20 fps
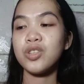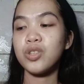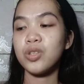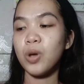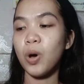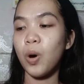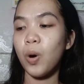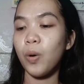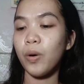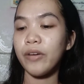
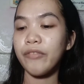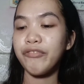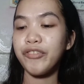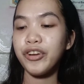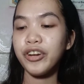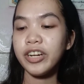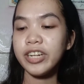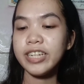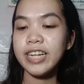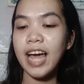So, if
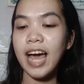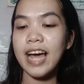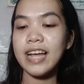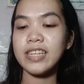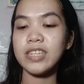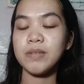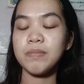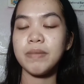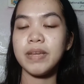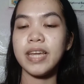you're gonna
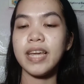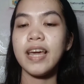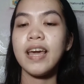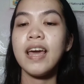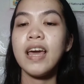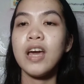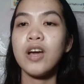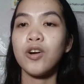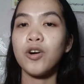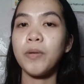ask me
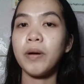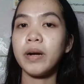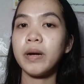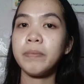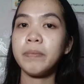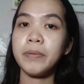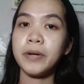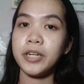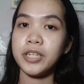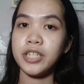kung
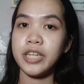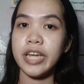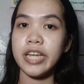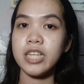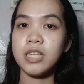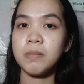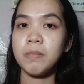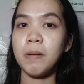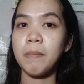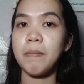
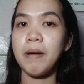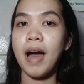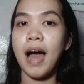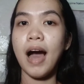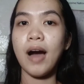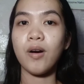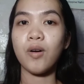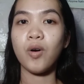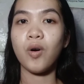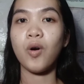magka-purchase pa
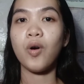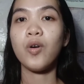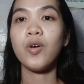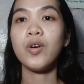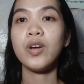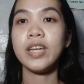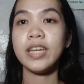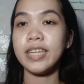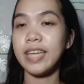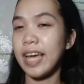ba ako,
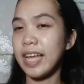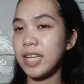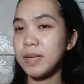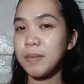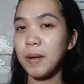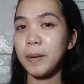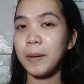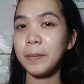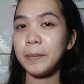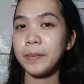
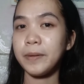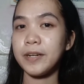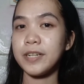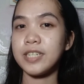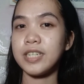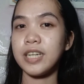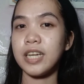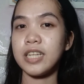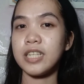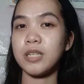yes,
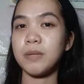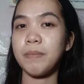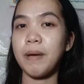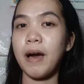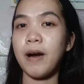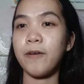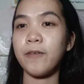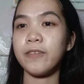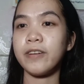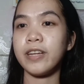magka-purchase
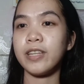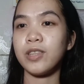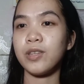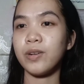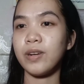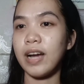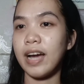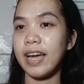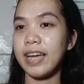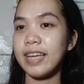pa ako
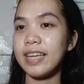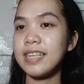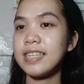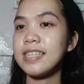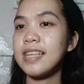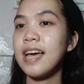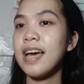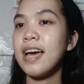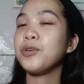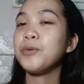nito,
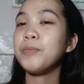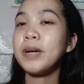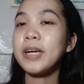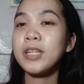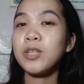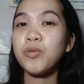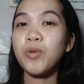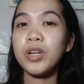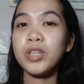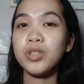guys. You
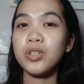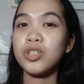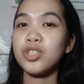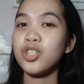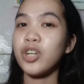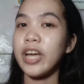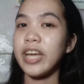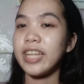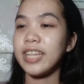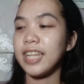might want to
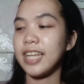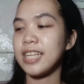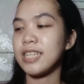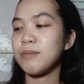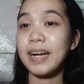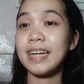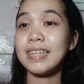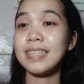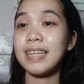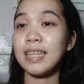try
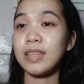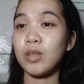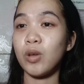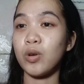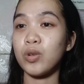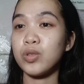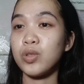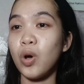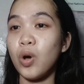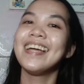this. Ganda
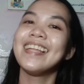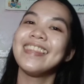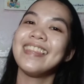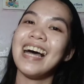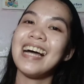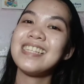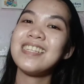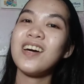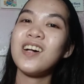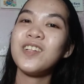to. So,
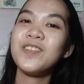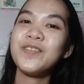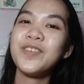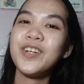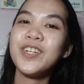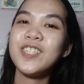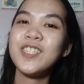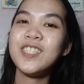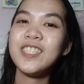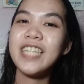that's all
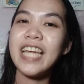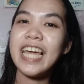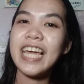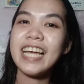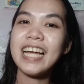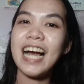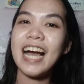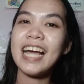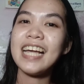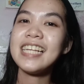for
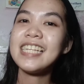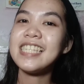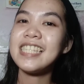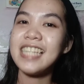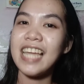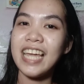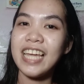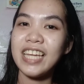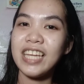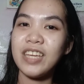today,
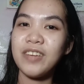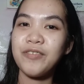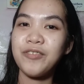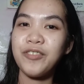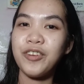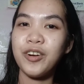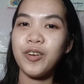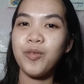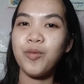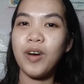guys. Thank you
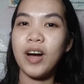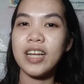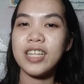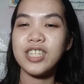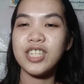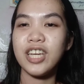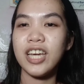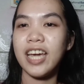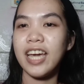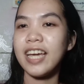for
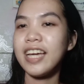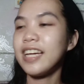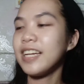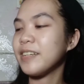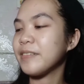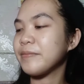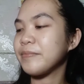watching.